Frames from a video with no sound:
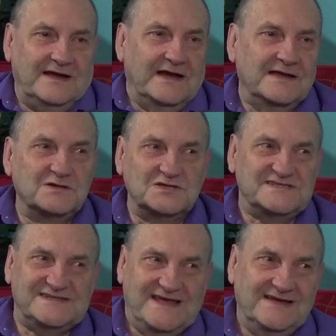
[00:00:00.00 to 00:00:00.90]
I
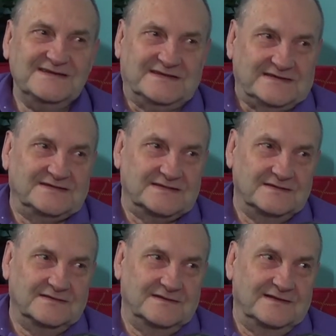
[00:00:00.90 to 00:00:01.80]
understand it
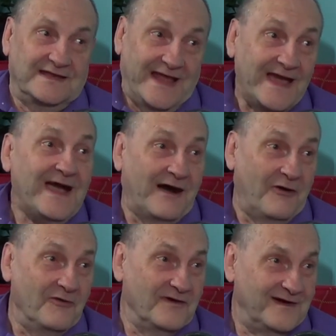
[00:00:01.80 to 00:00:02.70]

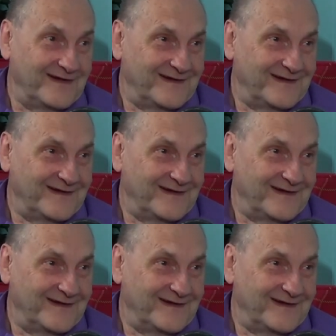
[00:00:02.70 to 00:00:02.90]
now.